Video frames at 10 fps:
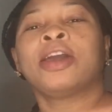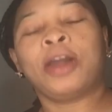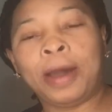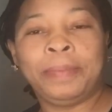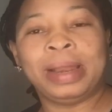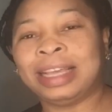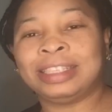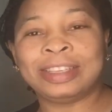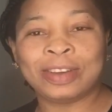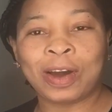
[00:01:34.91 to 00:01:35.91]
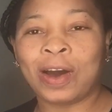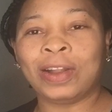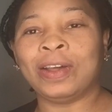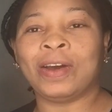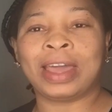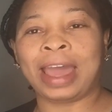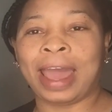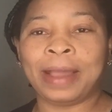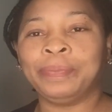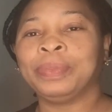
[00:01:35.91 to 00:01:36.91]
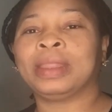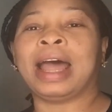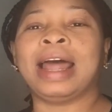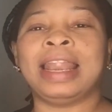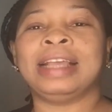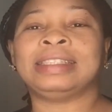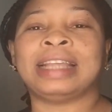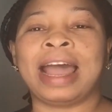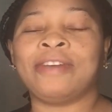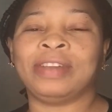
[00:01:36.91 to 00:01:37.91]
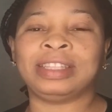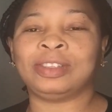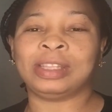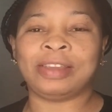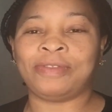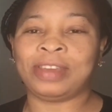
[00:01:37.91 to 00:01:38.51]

God bless you all. Okay, now let's dive into the